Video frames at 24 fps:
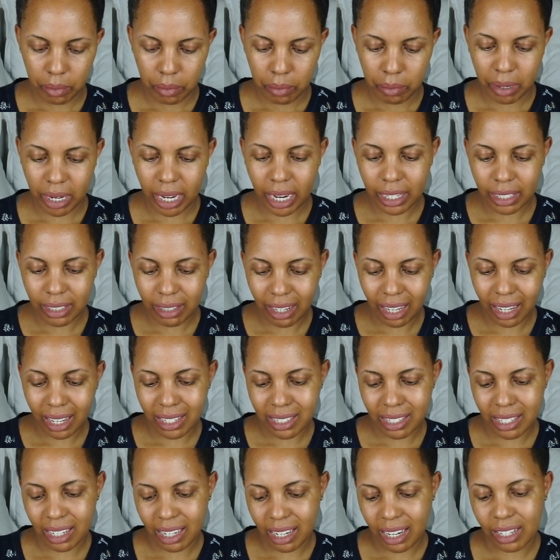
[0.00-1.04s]
But like
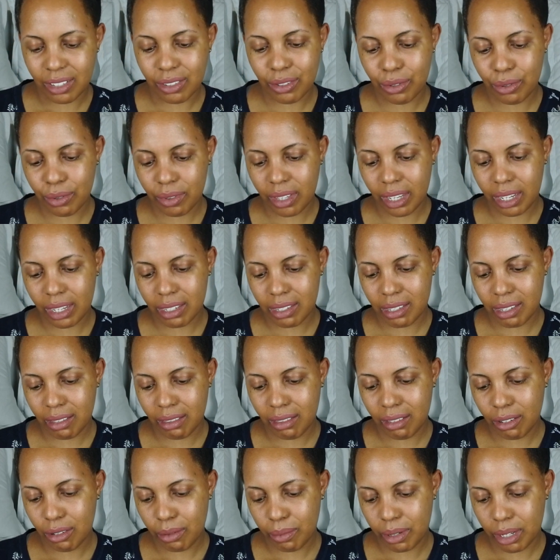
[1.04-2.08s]
I said, I do think it's a
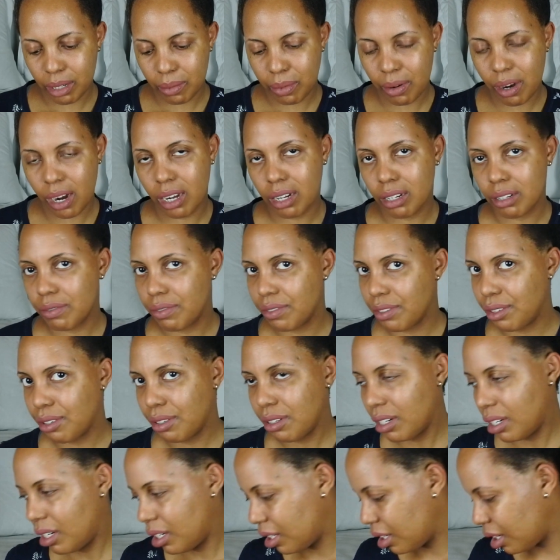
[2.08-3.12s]
little bit of product for
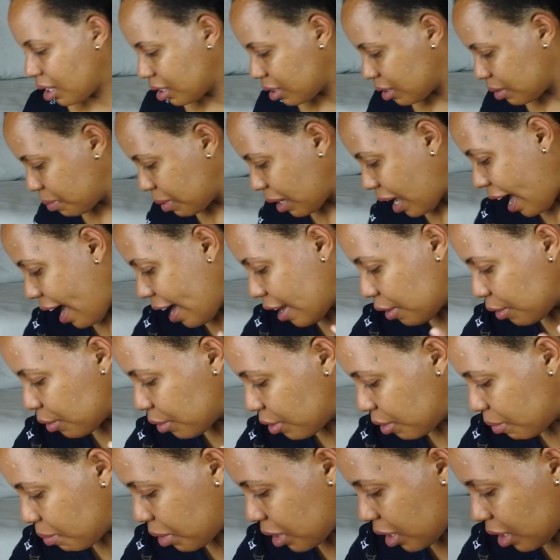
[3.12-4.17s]
$38.
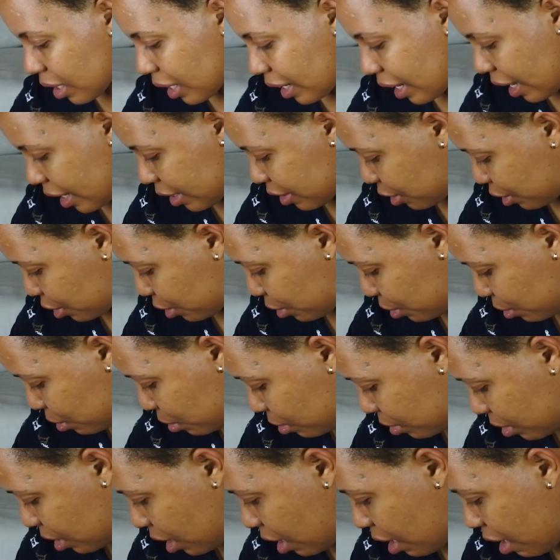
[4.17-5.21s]
But again
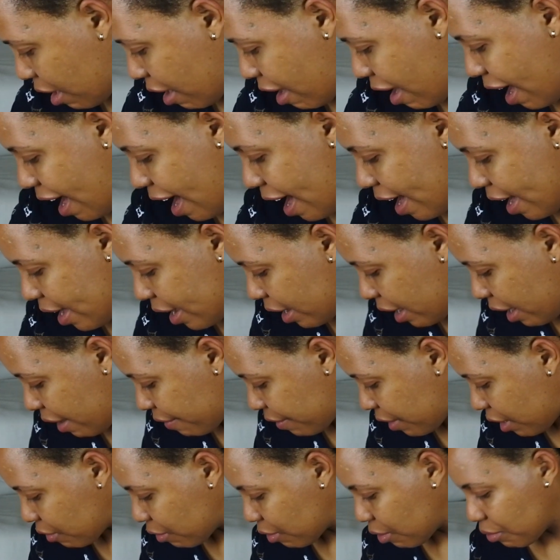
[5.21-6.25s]
too, I
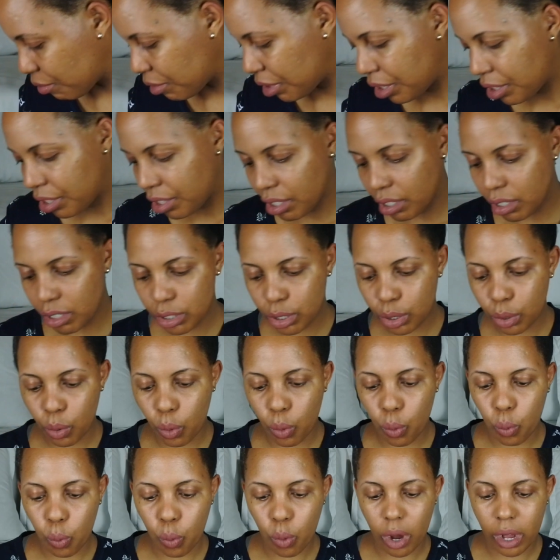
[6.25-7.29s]
have never researched
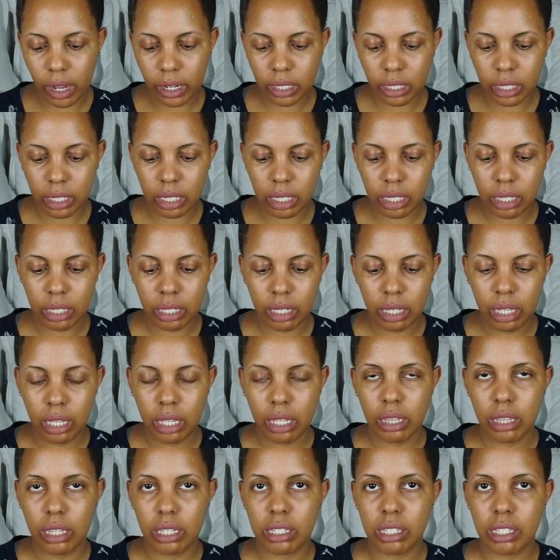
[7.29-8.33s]
what
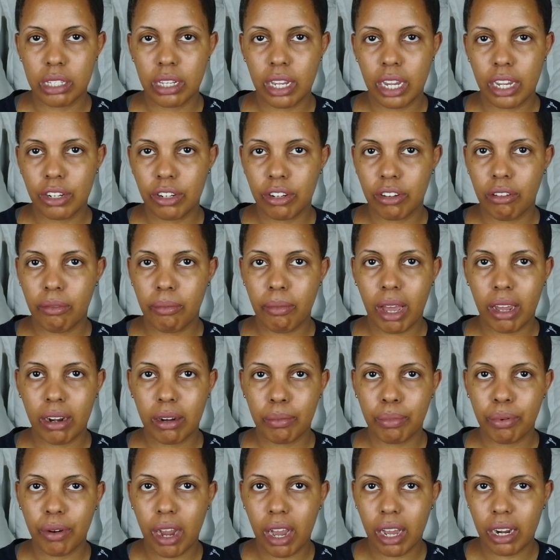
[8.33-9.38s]
the standard amount
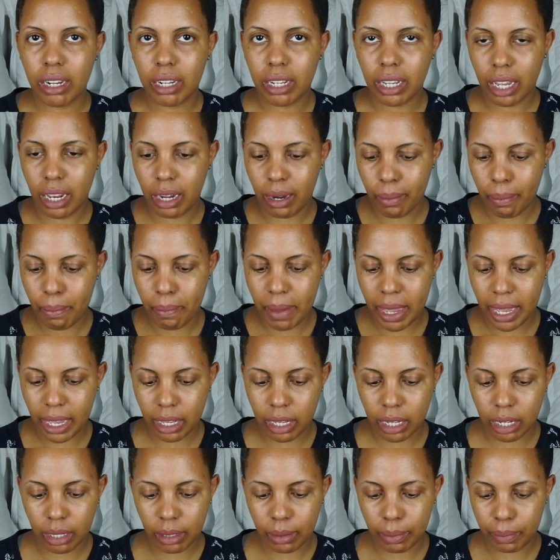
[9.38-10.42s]
of product in a
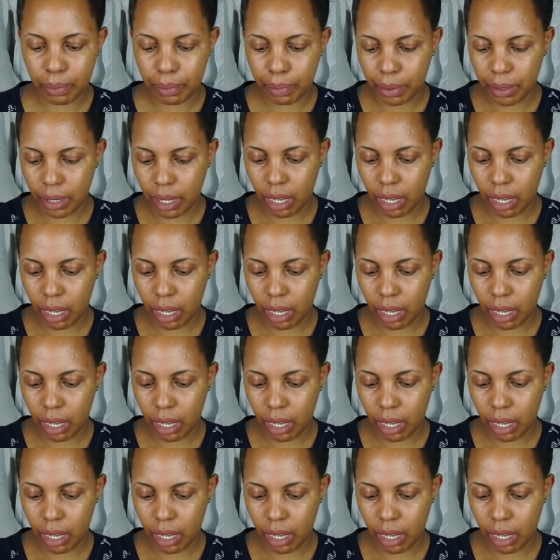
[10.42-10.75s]
makeup